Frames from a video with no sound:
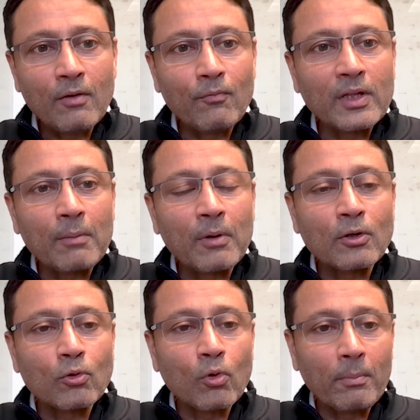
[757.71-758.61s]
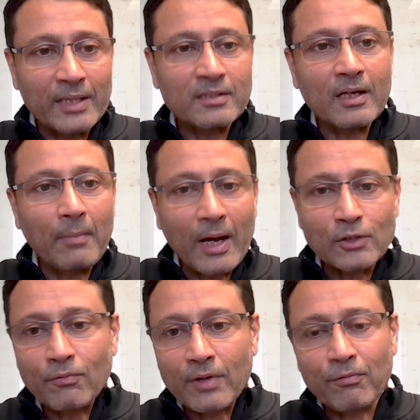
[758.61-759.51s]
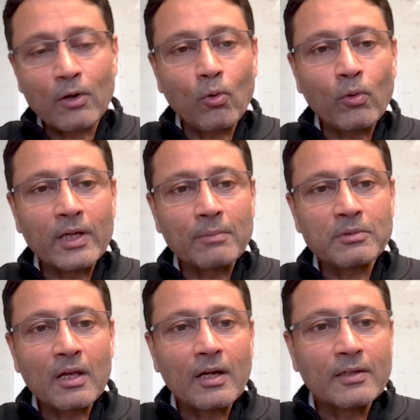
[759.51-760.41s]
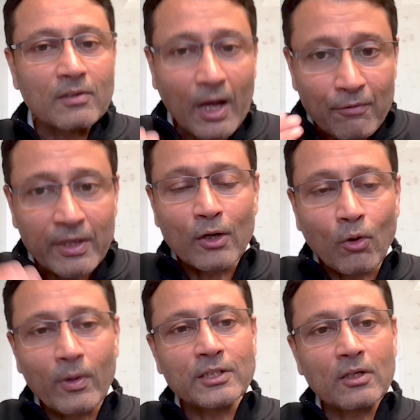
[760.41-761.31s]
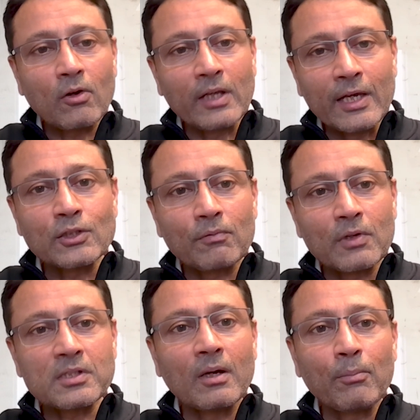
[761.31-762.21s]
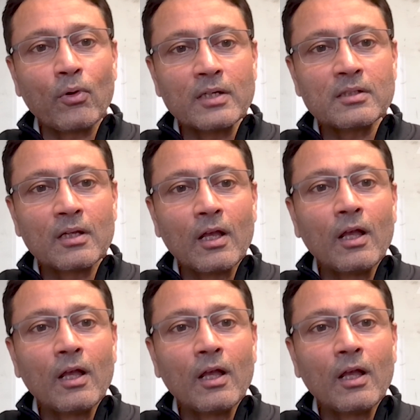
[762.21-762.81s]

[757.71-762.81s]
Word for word: with able to do mix and match of different OEMs, driving innovation on each of these components,